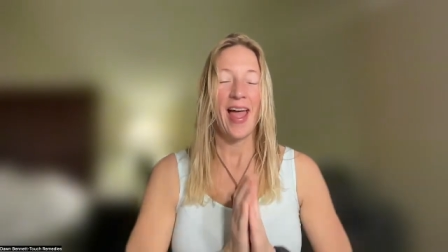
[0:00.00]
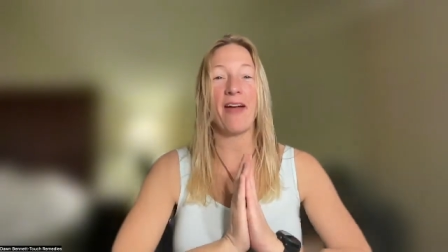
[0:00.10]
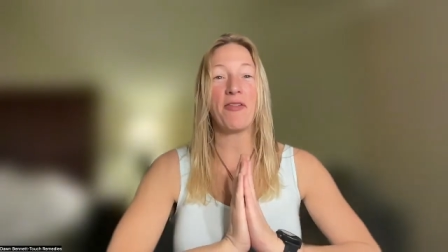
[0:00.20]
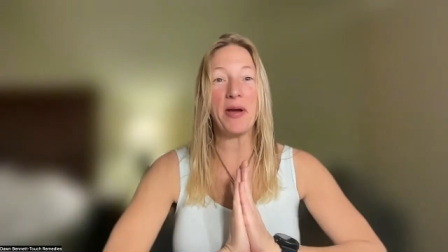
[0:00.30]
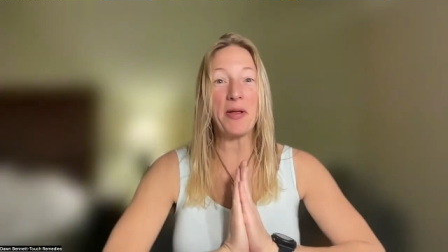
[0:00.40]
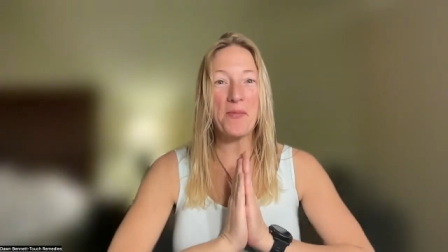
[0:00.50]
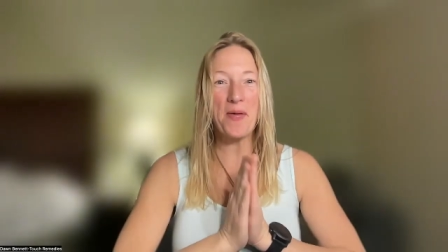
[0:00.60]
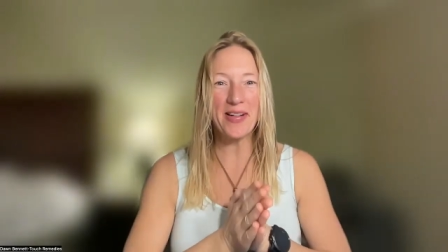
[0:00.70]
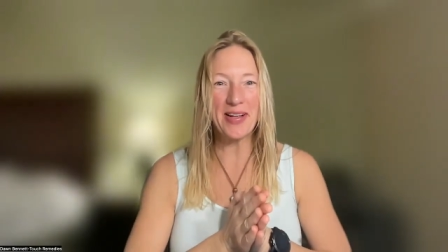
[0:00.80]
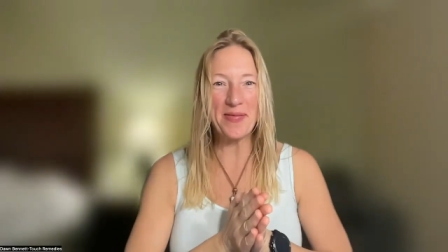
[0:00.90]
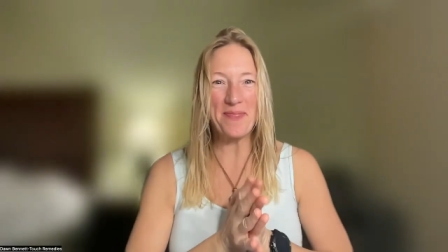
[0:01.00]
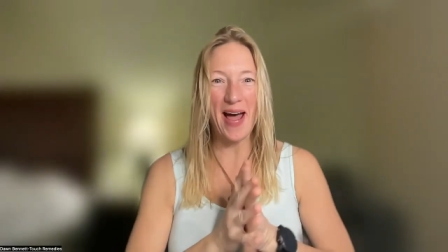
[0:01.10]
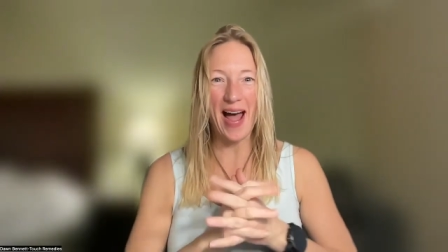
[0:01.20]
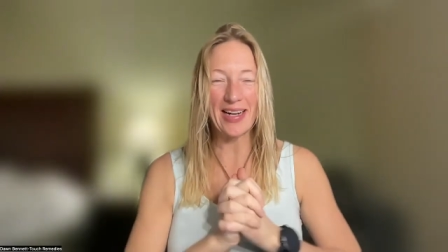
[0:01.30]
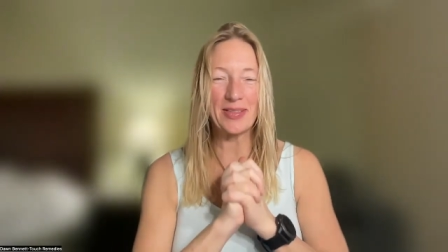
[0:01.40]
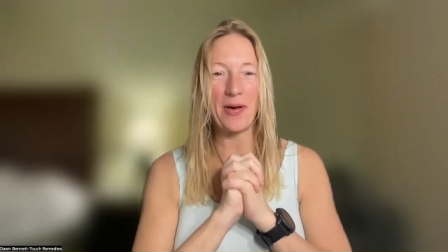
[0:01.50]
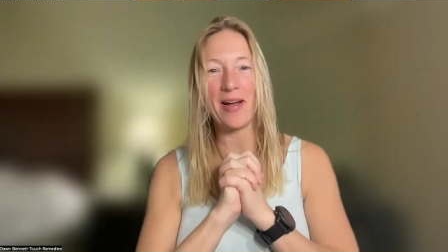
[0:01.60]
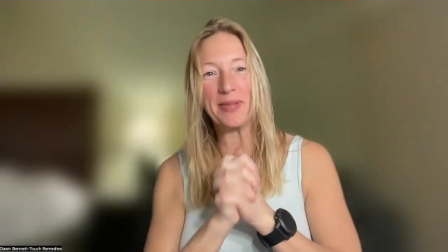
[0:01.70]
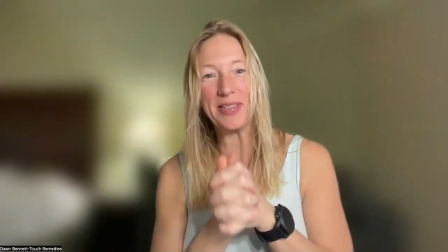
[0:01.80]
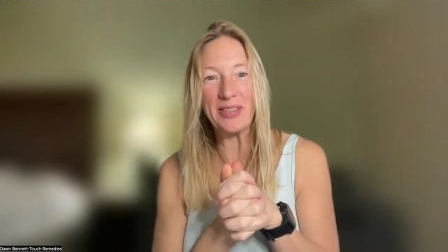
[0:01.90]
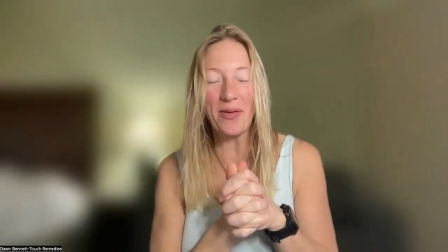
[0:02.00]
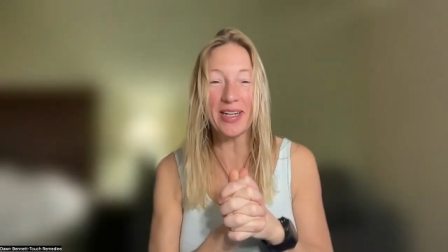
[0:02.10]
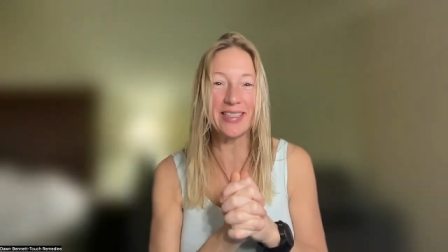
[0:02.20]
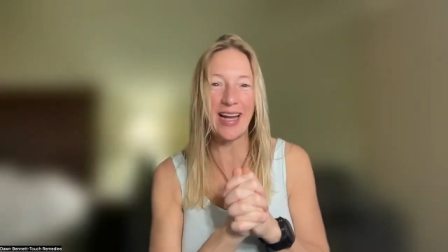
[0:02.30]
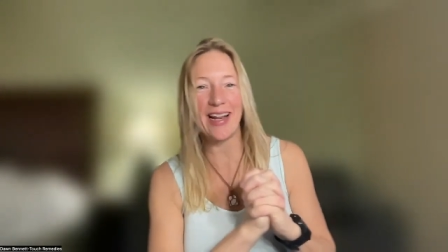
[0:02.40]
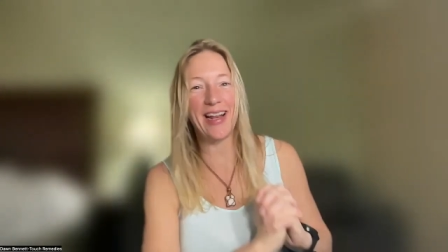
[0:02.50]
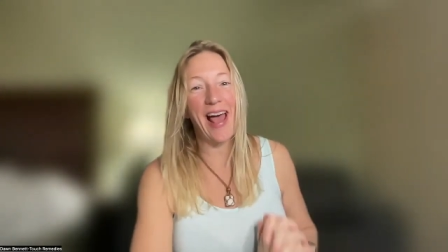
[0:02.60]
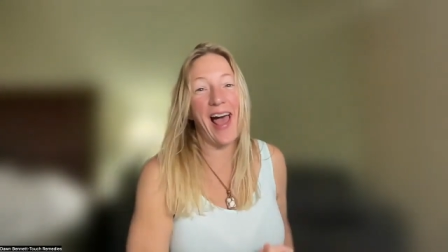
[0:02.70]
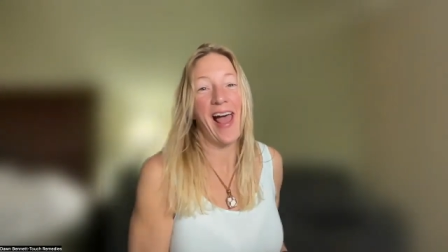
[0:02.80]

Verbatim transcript: Hey, everybody, welcome back. So I'm so excited